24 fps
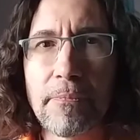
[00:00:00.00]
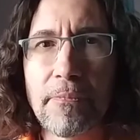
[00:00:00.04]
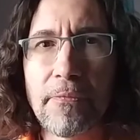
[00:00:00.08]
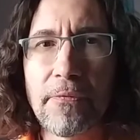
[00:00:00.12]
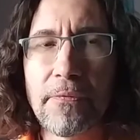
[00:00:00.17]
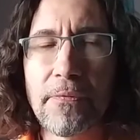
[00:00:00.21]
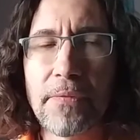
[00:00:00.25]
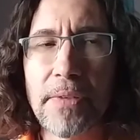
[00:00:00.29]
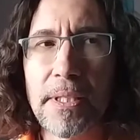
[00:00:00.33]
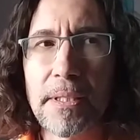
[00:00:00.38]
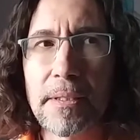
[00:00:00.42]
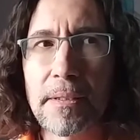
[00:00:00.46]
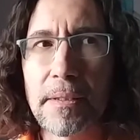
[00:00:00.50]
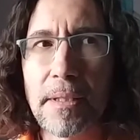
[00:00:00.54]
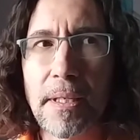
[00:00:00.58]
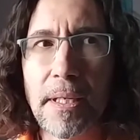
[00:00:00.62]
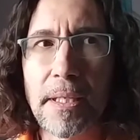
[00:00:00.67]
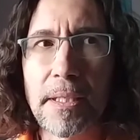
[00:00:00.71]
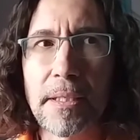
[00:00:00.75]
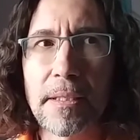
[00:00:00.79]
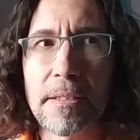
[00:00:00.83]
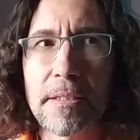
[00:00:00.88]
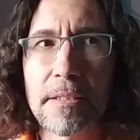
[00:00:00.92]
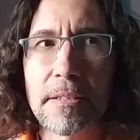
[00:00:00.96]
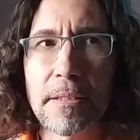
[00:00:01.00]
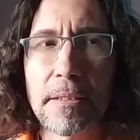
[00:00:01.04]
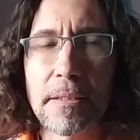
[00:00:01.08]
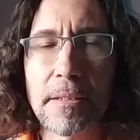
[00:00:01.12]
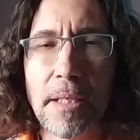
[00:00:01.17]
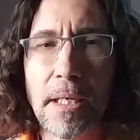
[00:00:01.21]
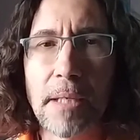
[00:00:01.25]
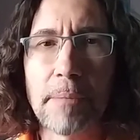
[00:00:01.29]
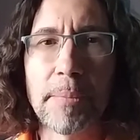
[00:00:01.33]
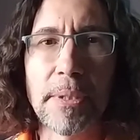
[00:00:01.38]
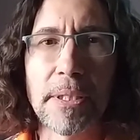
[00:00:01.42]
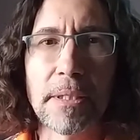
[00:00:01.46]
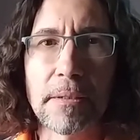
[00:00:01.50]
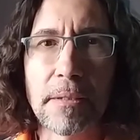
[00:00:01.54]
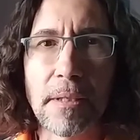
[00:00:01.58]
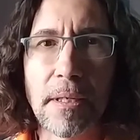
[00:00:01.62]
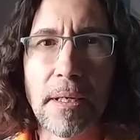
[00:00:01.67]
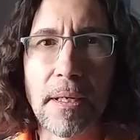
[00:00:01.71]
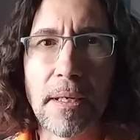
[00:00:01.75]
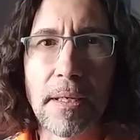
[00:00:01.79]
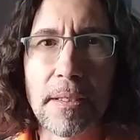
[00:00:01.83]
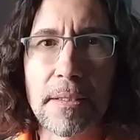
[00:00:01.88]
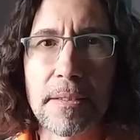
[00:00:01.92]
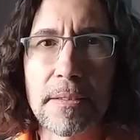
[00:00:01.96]
feel like should not be
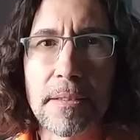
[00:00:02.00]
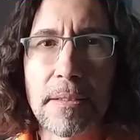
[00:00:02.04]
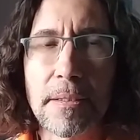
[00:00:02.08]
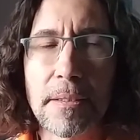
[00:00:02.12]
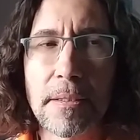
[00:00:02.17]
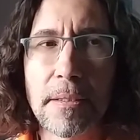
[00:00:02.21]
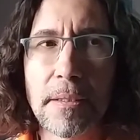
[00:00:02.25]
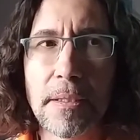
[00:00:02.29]
crossed.